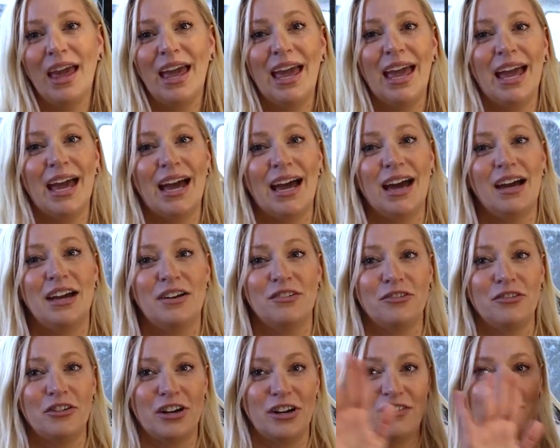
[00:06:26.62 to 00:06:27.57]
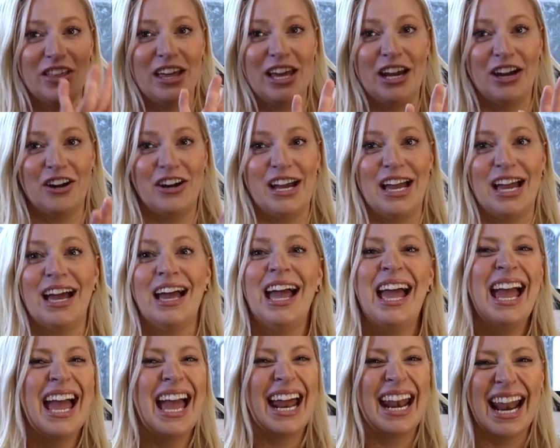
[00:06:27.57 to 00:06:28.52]
and in front of the area
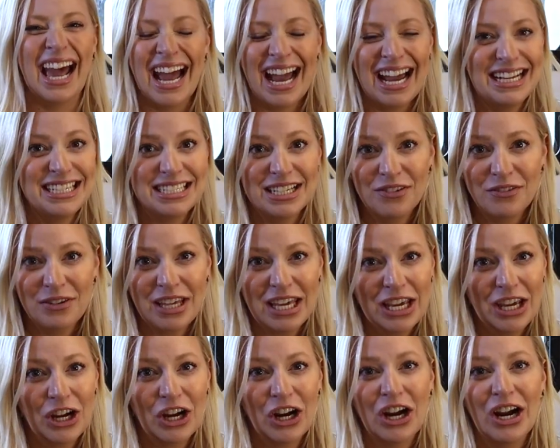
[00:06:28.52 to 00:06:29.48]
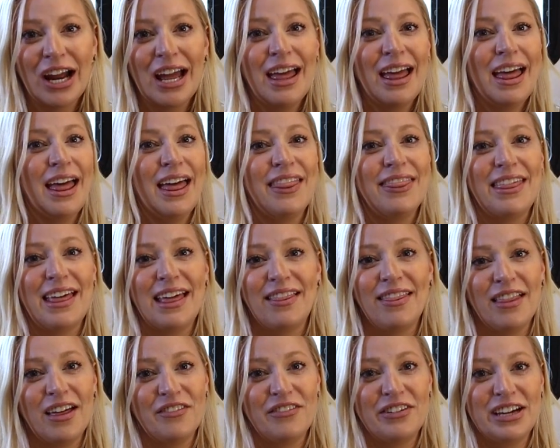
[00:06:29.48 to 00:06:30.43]
and hide down here. They
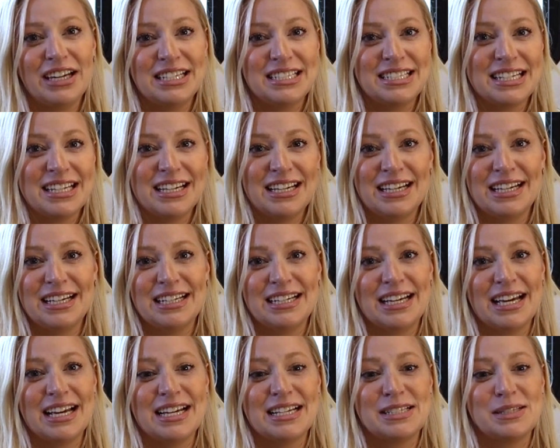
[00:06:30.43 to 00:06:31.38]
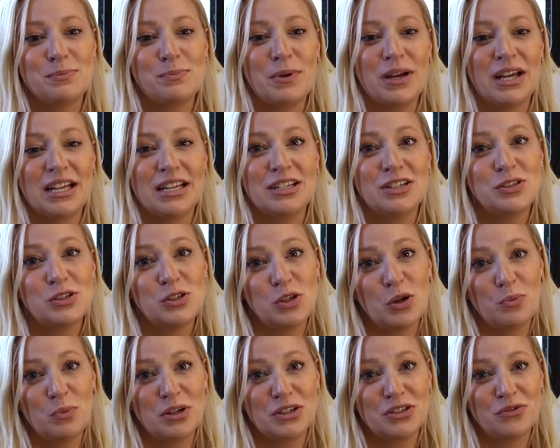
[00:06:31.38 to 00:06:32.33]
love it. It has been
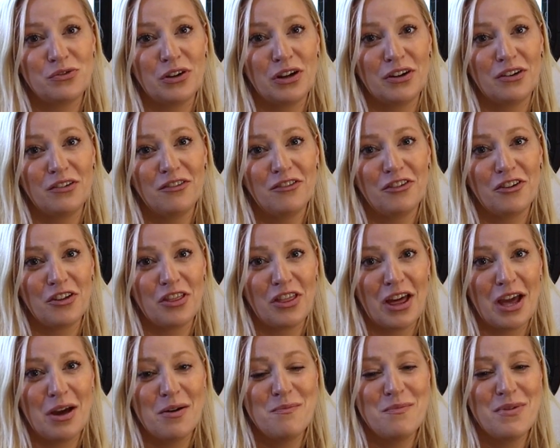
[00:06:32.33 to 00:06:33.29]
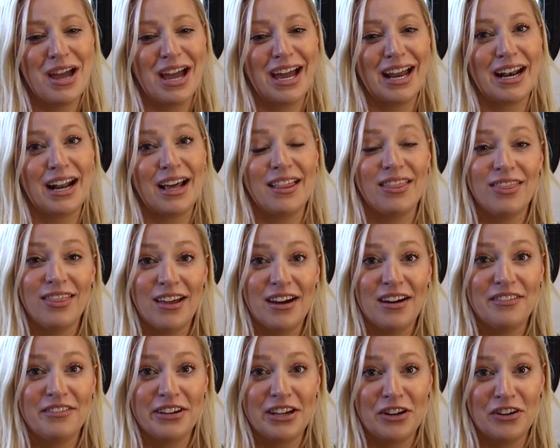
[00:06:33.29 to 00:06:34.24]
so much fun for them, and I
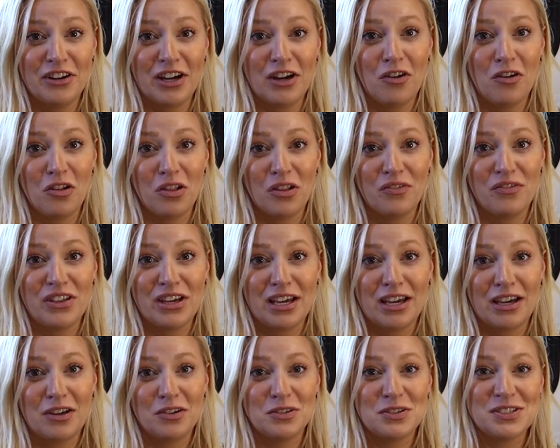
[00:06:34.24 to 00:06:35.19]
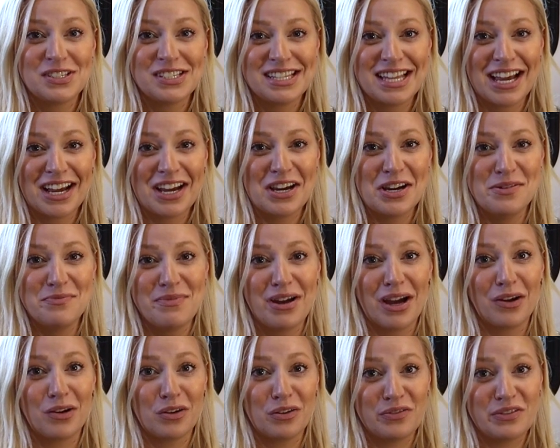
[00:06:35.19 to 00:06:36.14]
love hearing all of the giggles that come
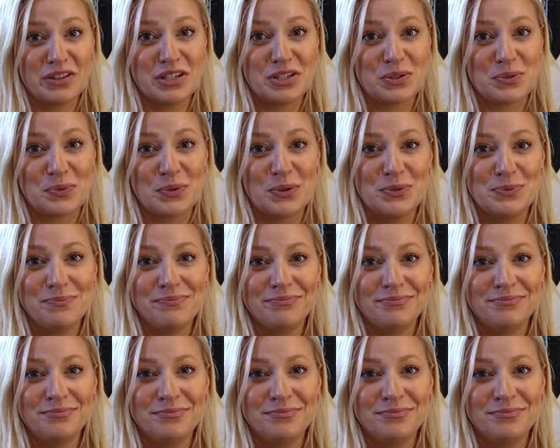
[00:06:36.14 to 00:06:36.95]
out of this room.